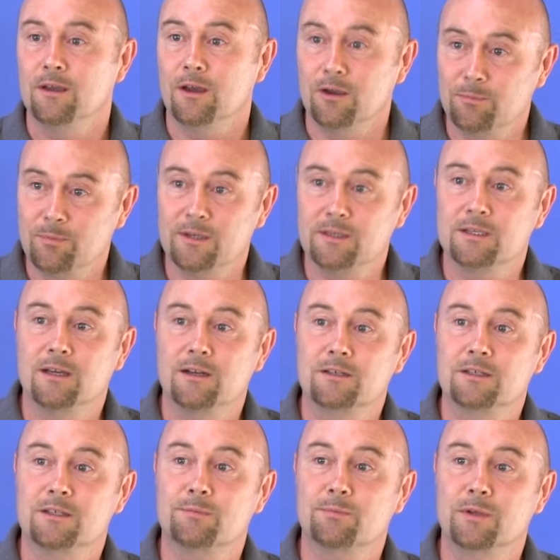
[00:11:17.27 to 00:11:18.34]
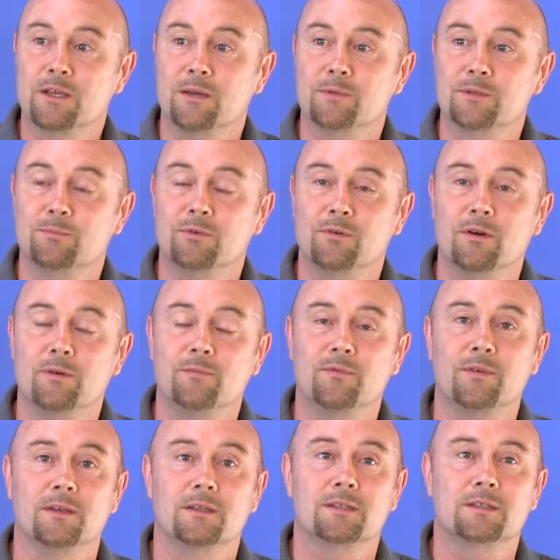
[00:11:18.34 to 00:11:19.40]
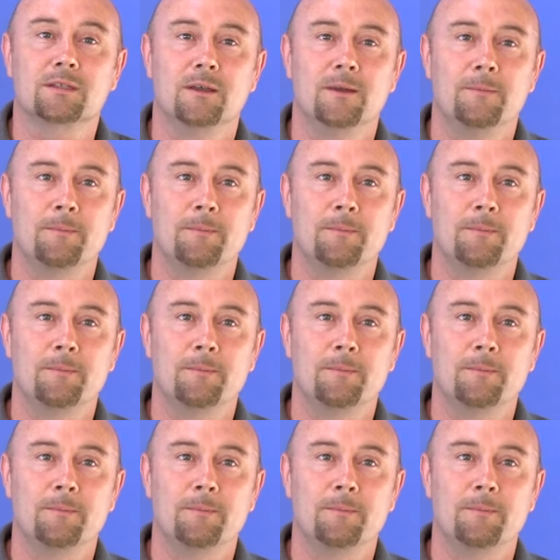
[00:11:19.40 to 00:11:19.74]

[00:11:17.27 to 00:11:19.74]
open intelligence becomes more obvious.